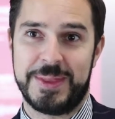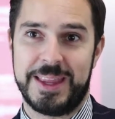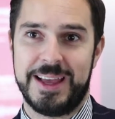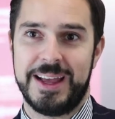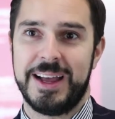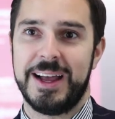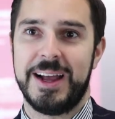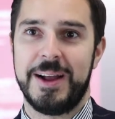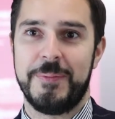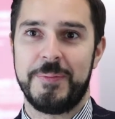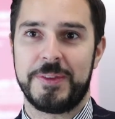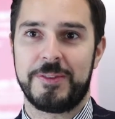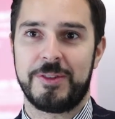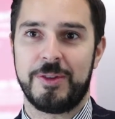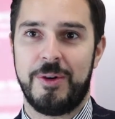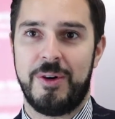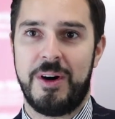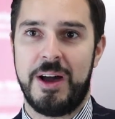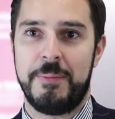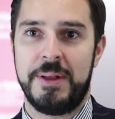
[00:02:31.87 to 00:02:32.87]
Um,
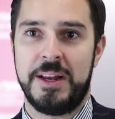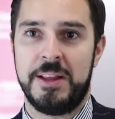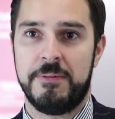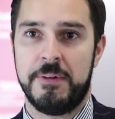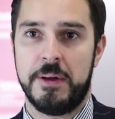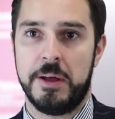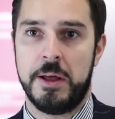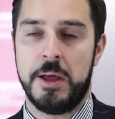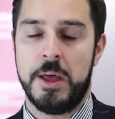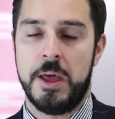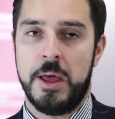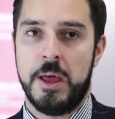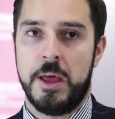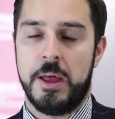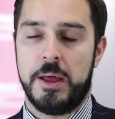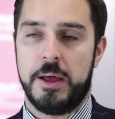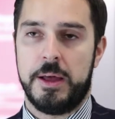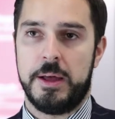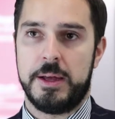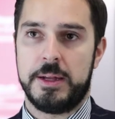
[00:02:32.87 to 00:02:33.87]
so I believe uh,
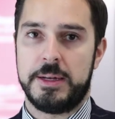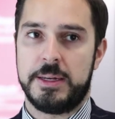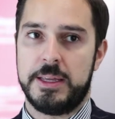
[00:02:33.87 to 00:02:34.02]
uh,